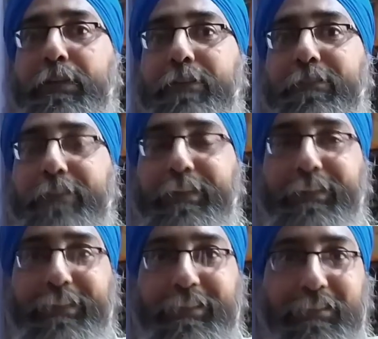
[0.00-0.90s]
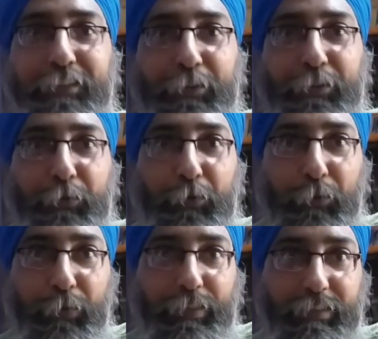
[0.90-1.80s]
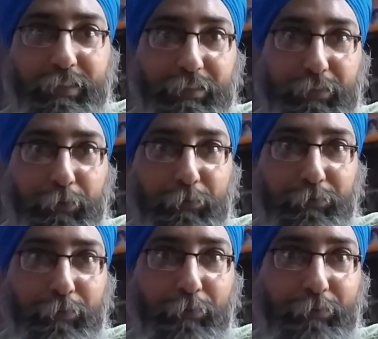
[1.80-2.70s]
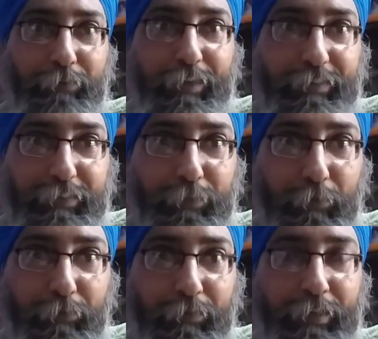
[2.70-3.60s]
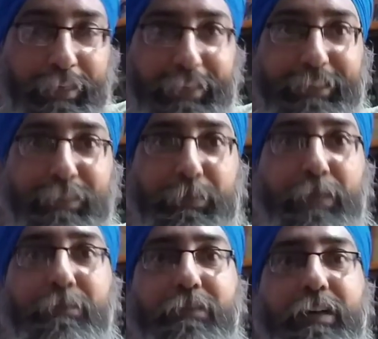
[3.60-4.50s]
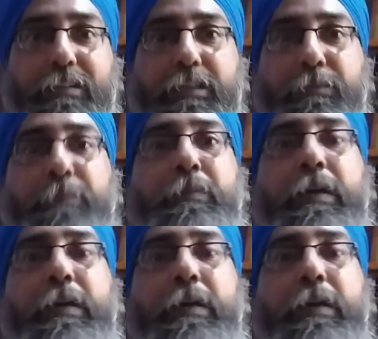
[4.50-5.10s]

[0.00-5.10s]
where it has turned into a total disaster of virus hub. India has become a virus hub.